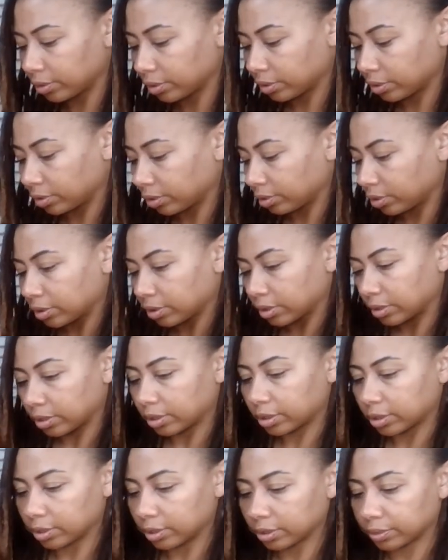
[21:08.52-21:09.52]

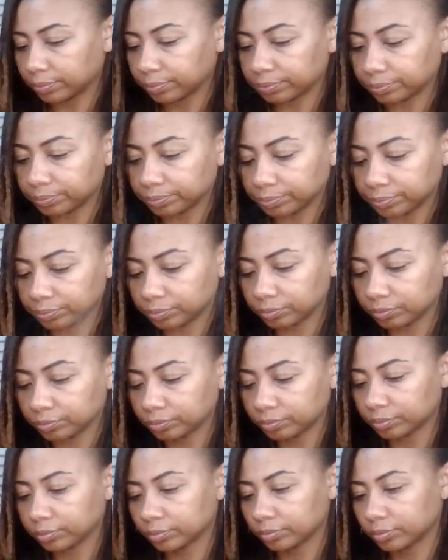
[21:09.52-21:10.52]

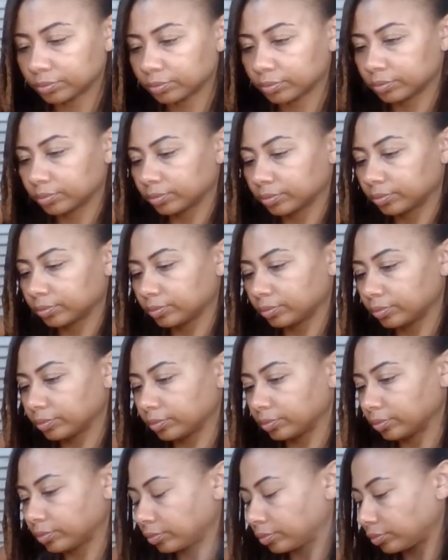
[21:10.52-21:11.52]

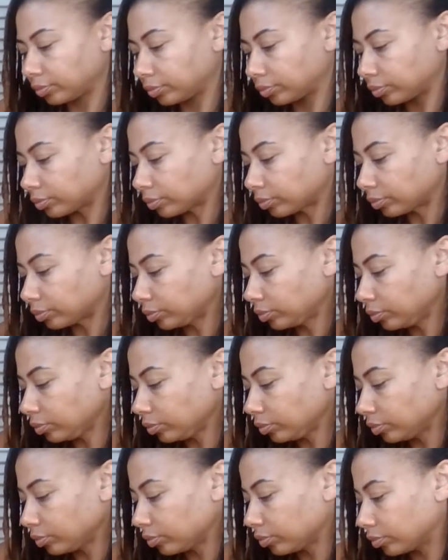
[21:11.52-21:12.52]

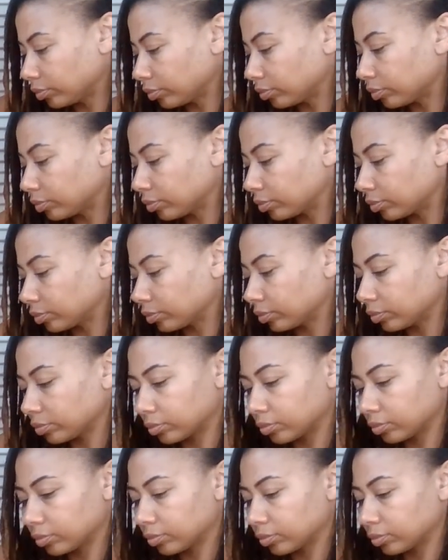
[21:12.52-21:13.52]

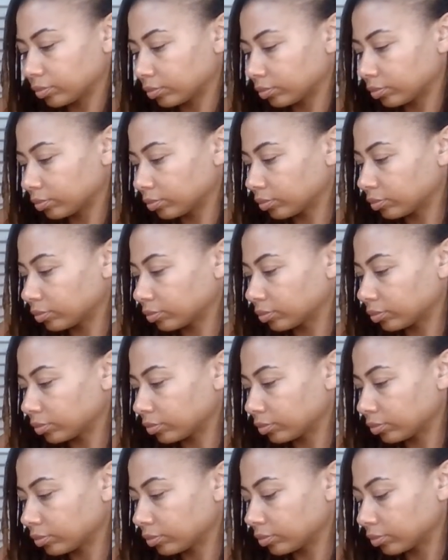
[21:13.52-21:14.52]

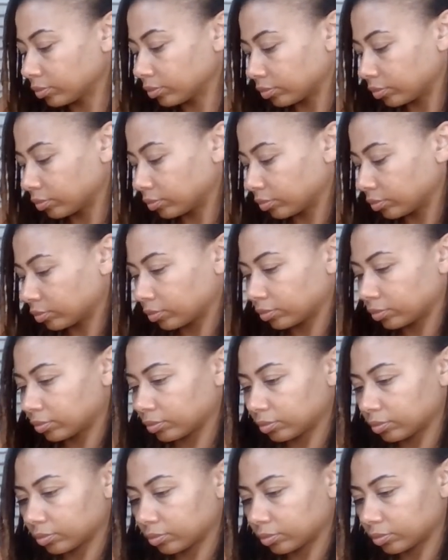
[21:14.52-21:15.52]

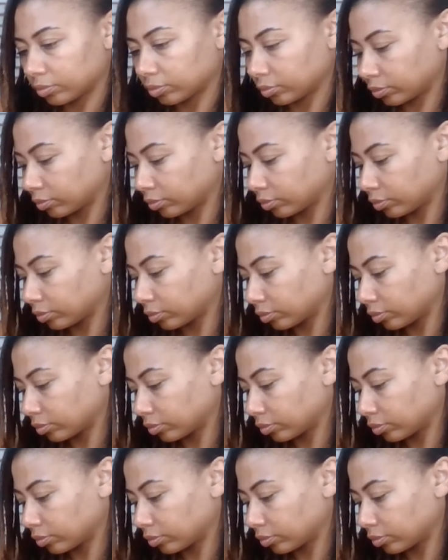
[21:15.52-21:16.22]
Nobody speaks.